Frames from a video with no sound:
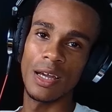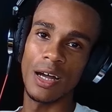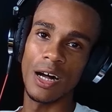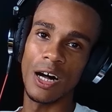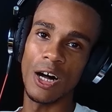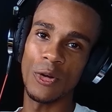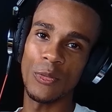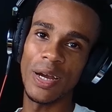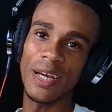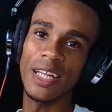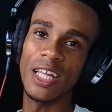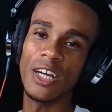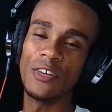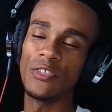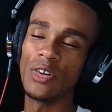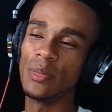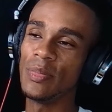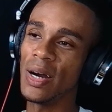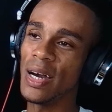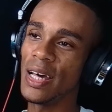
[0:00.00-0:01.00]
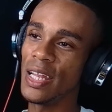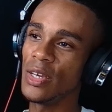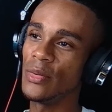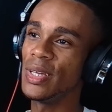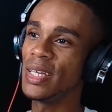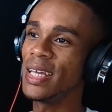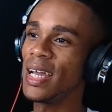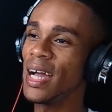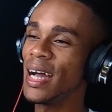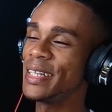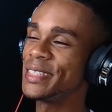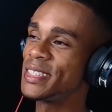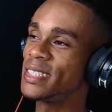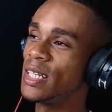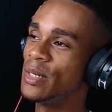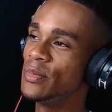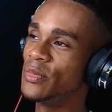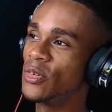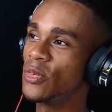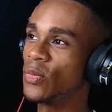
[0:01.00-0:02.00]
All right, everybody, we got
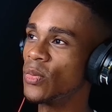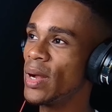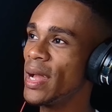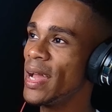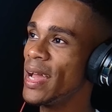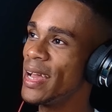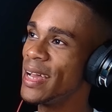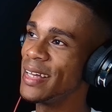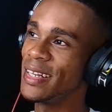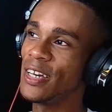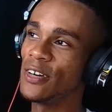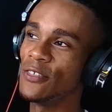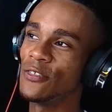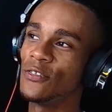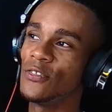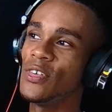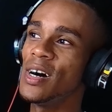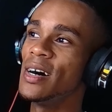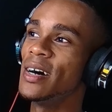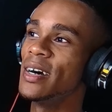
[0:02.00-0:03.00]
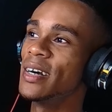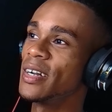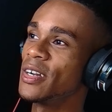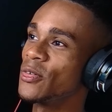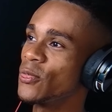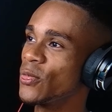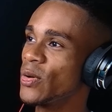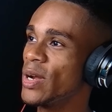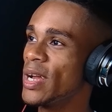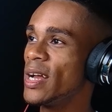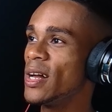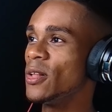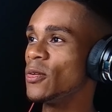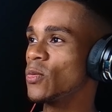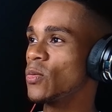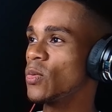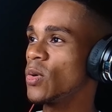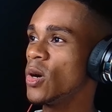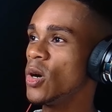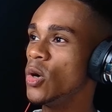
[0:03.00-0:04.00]
some Grand Funk
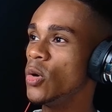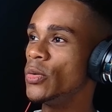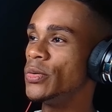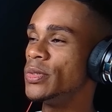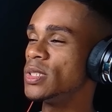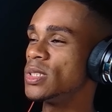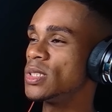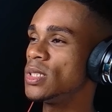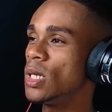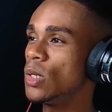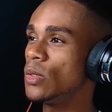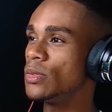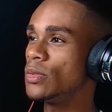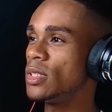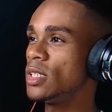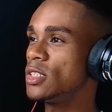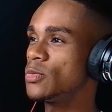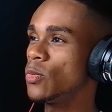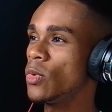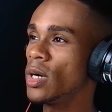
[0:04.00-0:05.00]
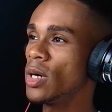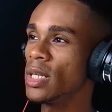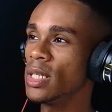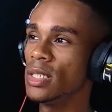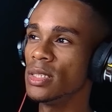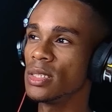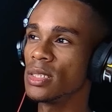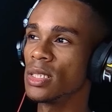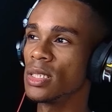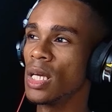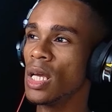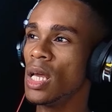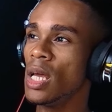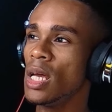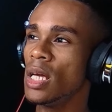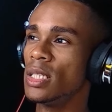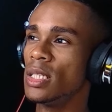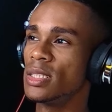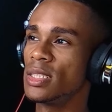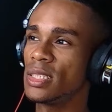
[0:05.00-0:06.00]
Railroad. So this one is
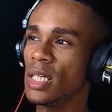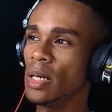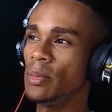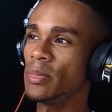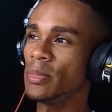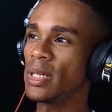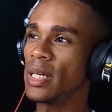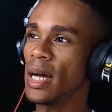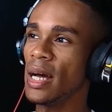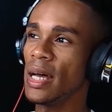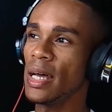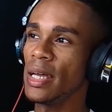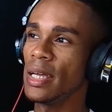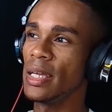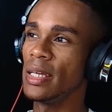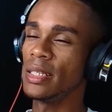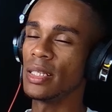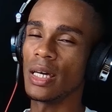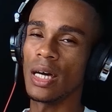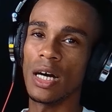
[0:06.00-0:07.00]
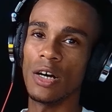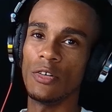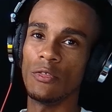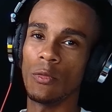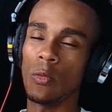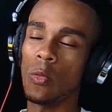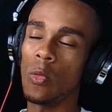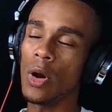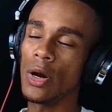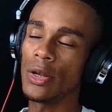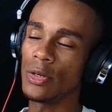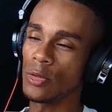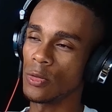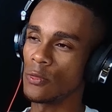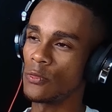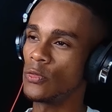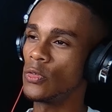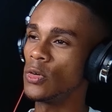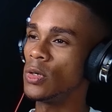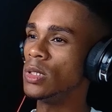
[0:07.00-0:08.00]
Some Kind of
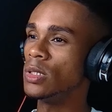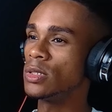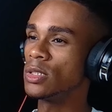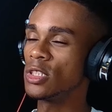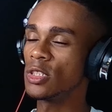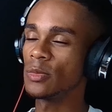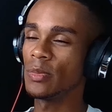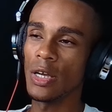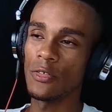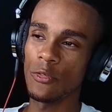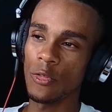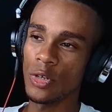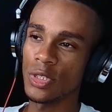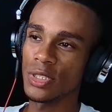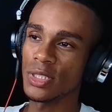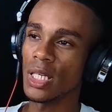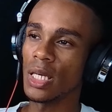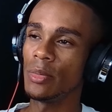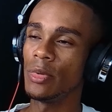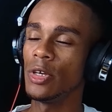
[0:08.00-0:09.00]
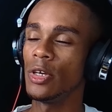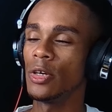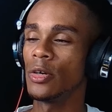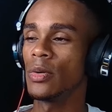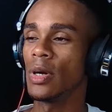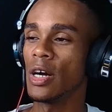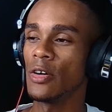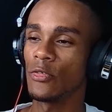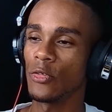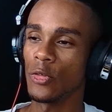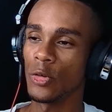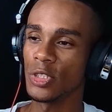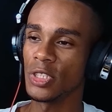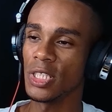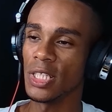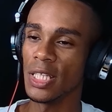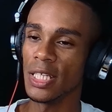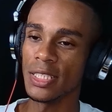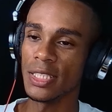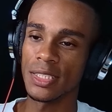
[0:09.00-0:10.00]
Wonderful. So it's my first time here, first
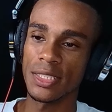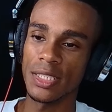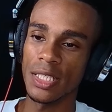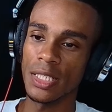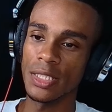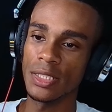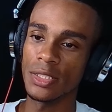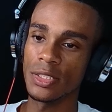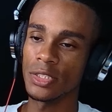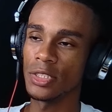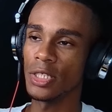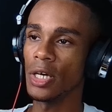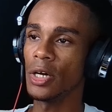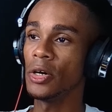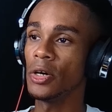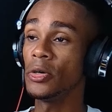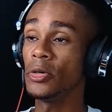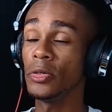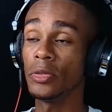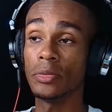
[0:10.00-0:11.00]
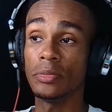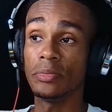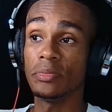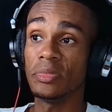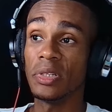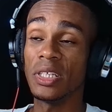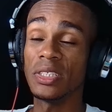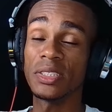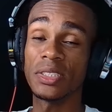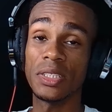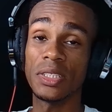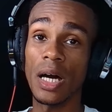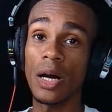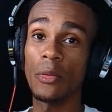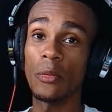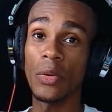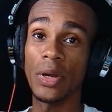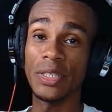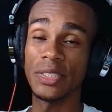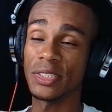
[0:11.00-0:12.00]
listen. So let's
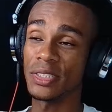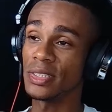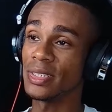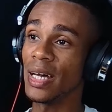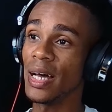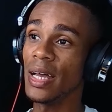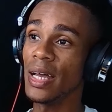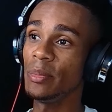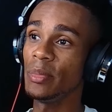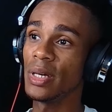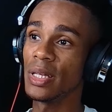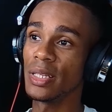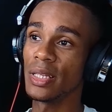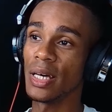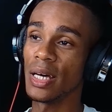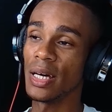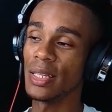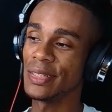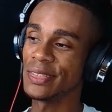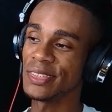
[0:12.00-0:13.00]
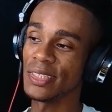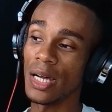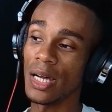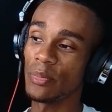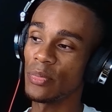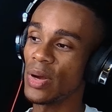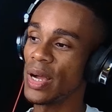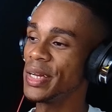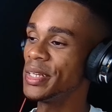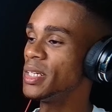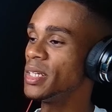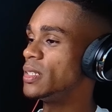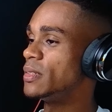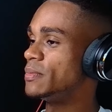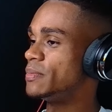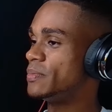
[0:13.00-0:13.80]
not waste time and let's hop right in.